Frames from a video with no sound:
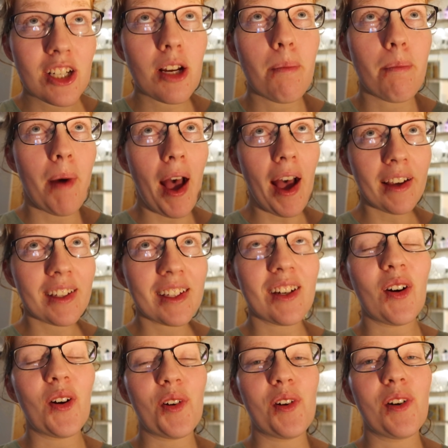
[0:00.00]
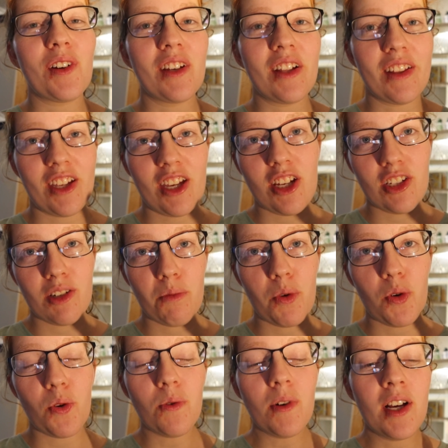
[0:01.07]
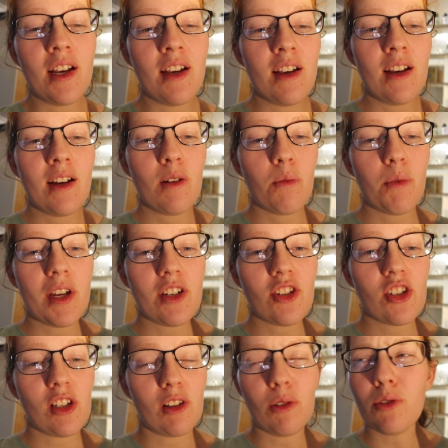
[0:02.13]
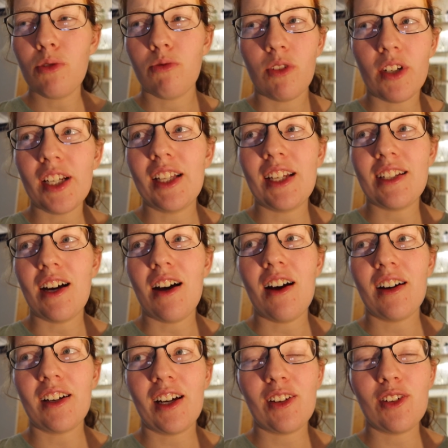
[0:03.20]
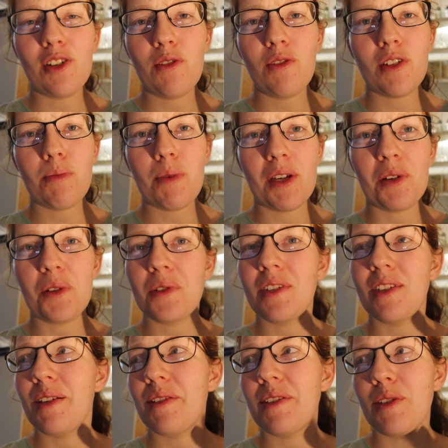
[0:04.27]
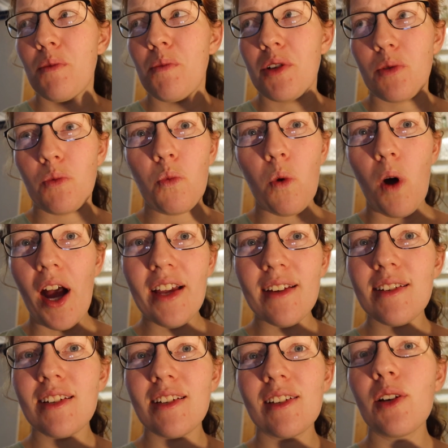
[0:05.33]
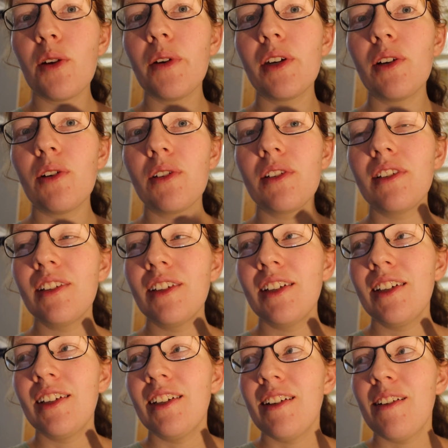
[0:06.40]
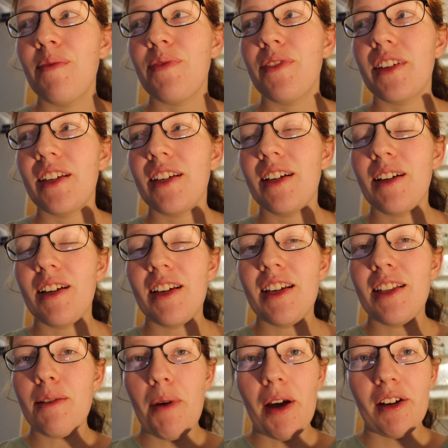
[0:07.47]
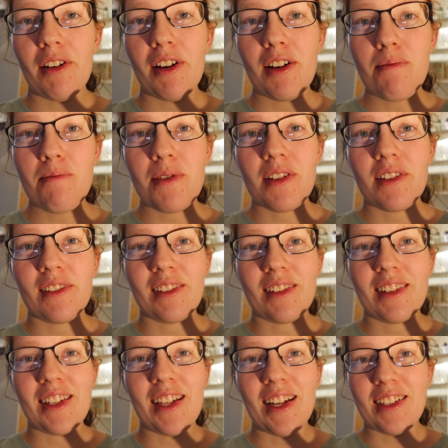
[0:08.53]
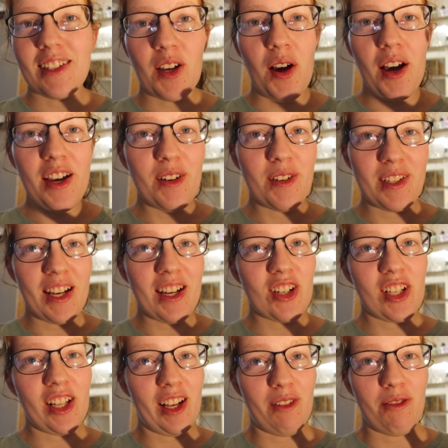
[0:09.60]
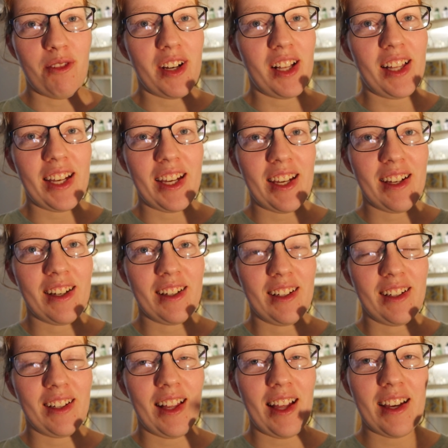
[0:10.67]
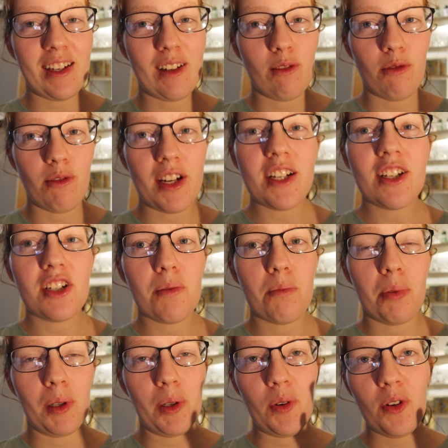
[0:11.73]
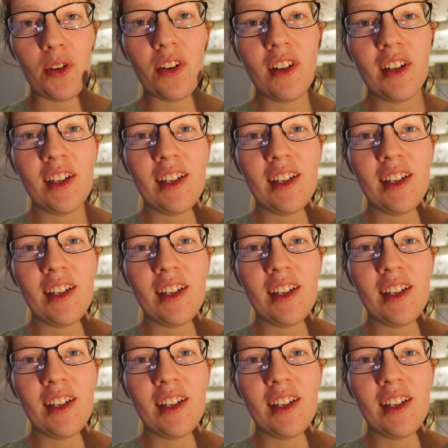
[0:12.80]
back on the kitchen wall, which looked really dark. I don't know if it's because there's so much white going on in the background, but that tile was actually a really like rich blue,